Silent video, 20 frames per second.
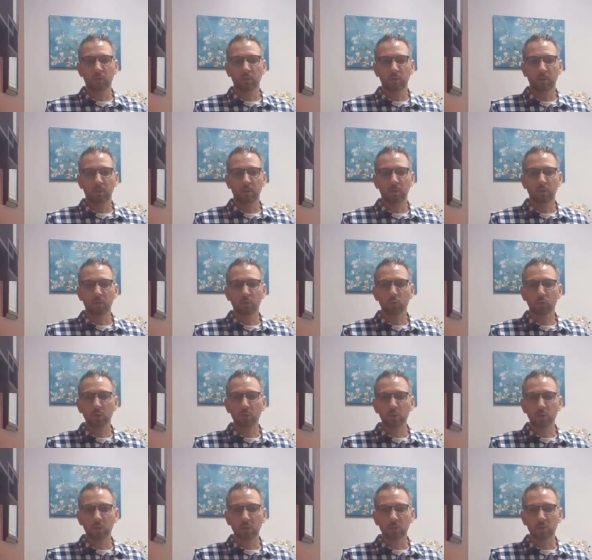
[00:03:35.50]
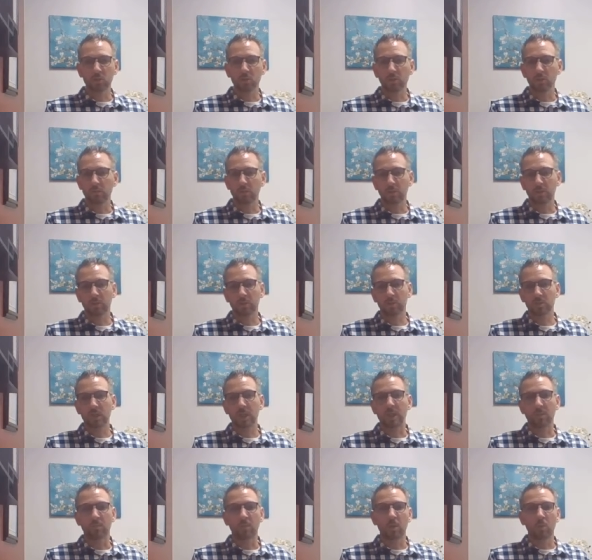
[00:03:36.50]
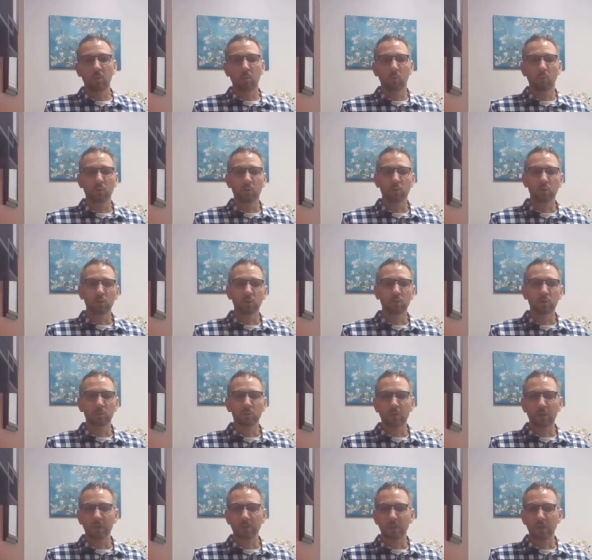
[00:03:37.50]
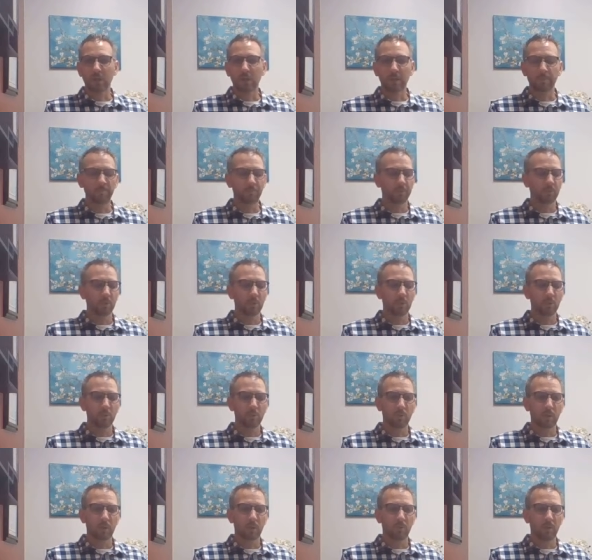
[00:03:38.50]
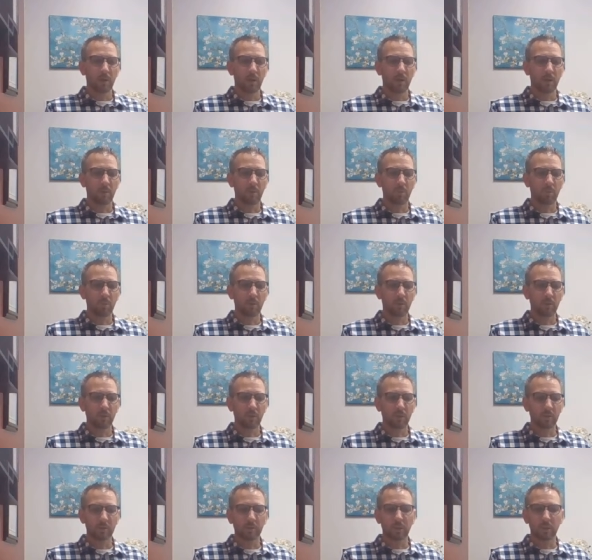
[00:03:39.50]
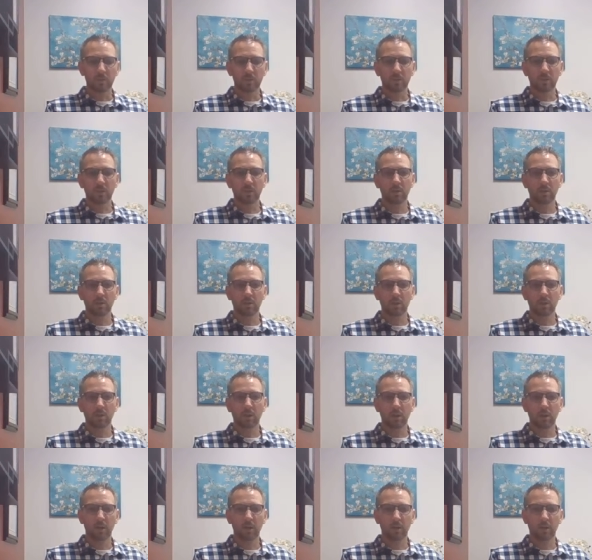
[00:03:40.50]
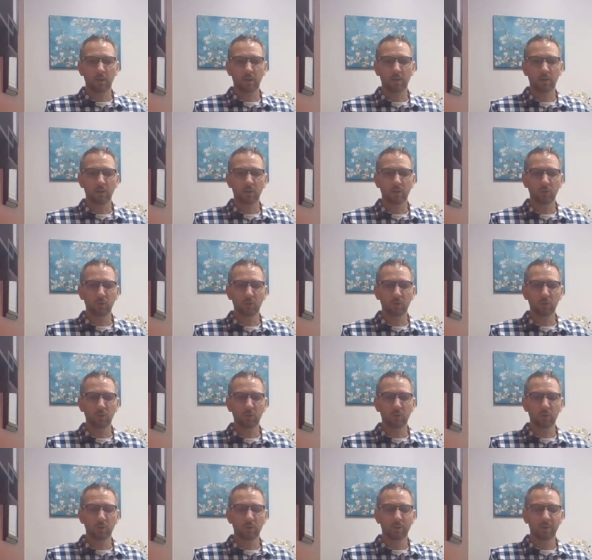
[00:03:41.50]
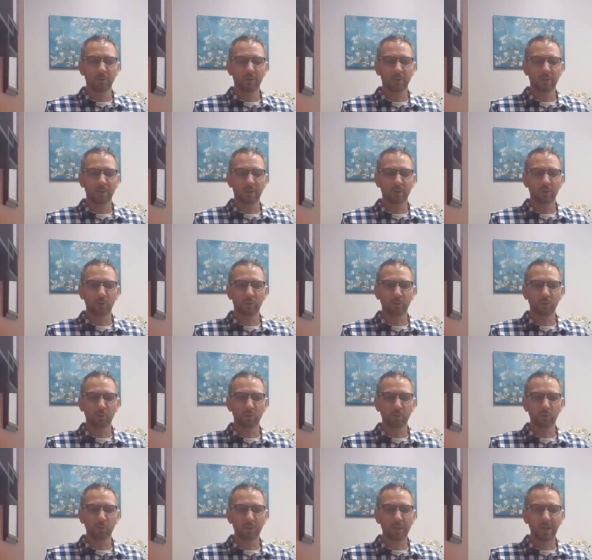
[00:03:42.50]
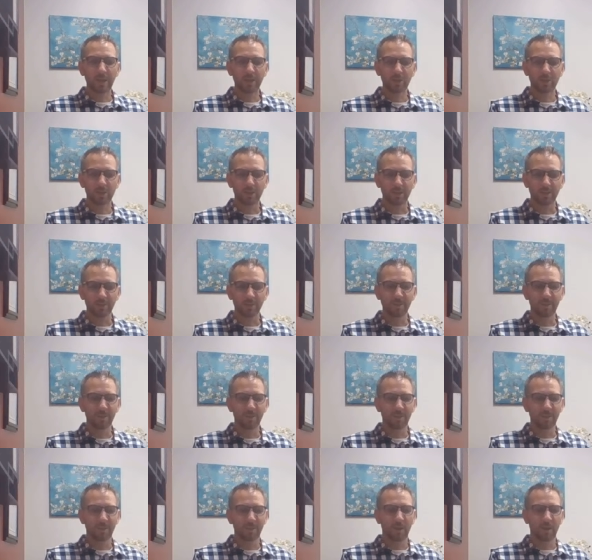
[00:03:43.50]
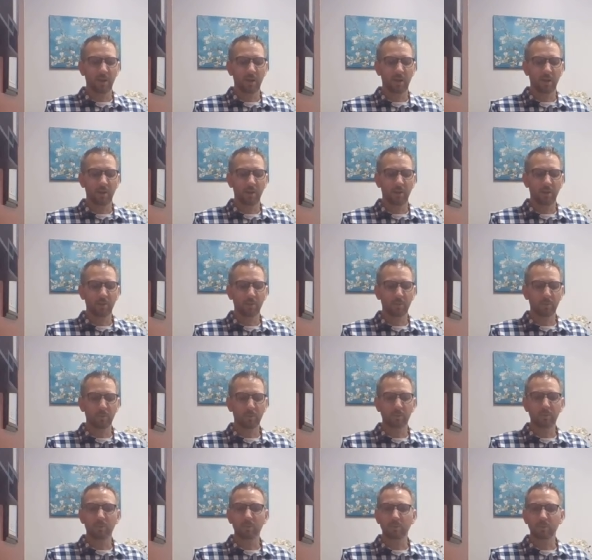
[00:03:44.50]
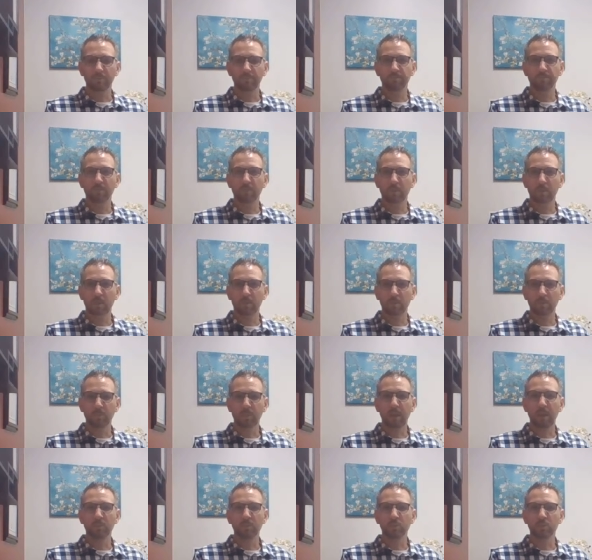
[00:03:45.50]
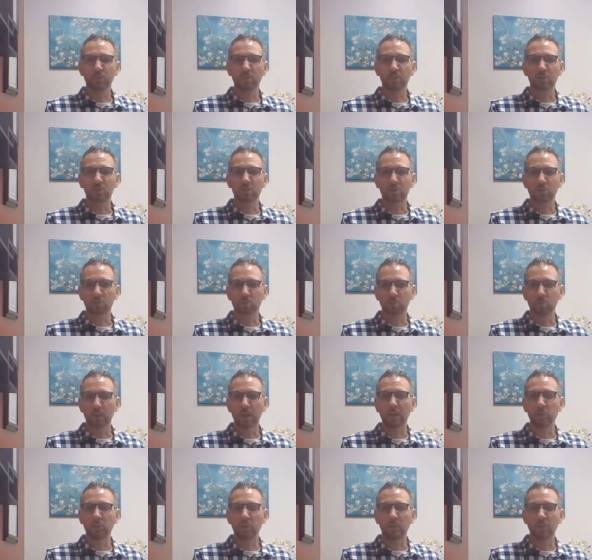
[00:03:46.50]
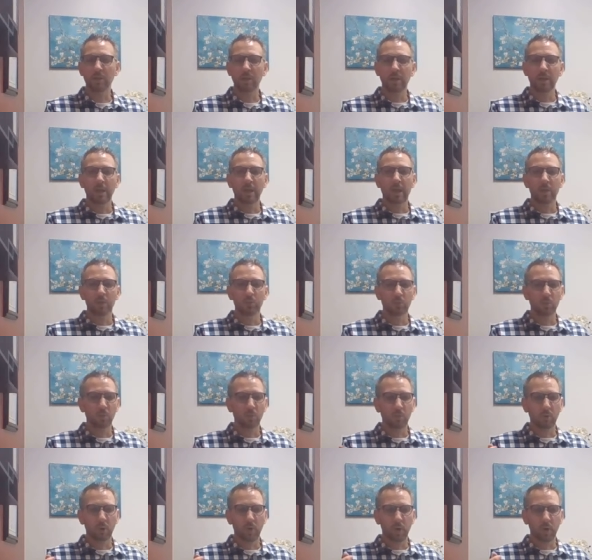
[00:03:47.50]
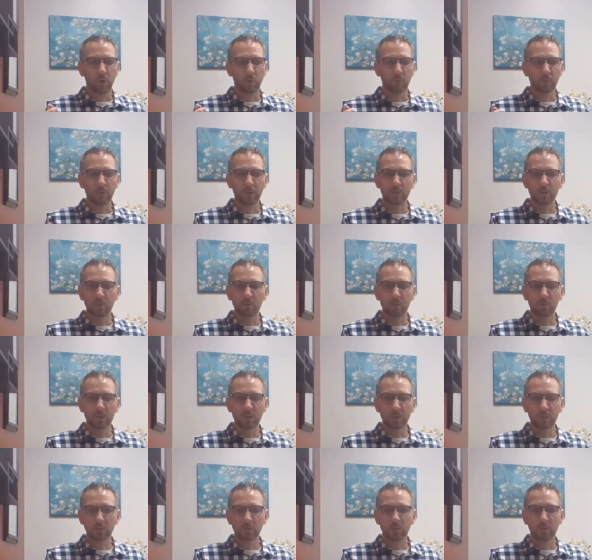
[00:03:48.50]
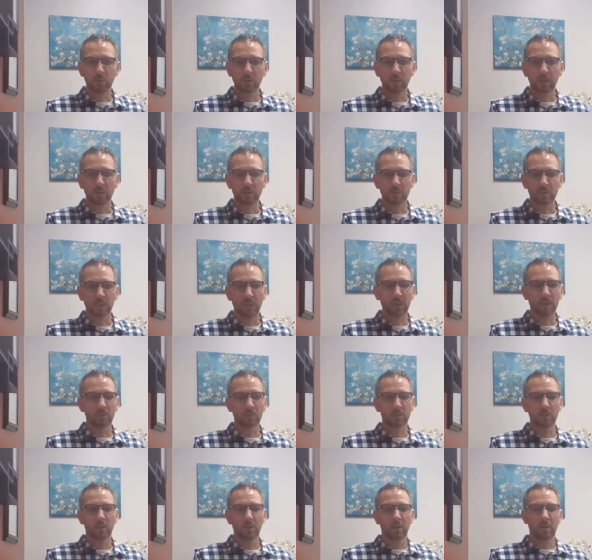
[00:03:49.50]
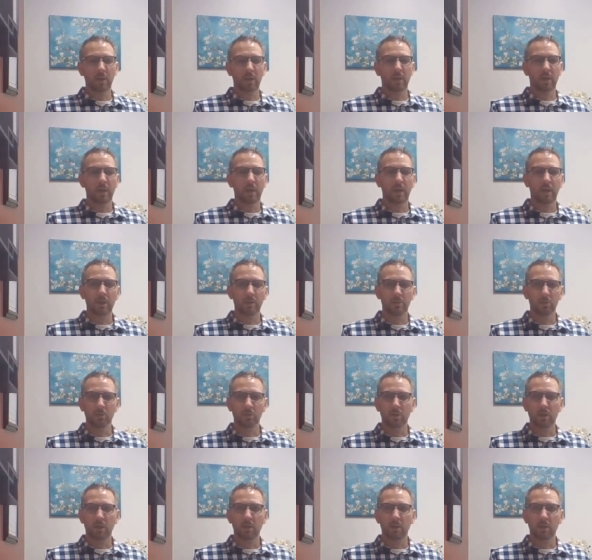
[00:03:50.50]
among Christians could be the same, where Christians might say, you know what, we think uh, that creation, the Bible teaches creation, and so we need to look at science as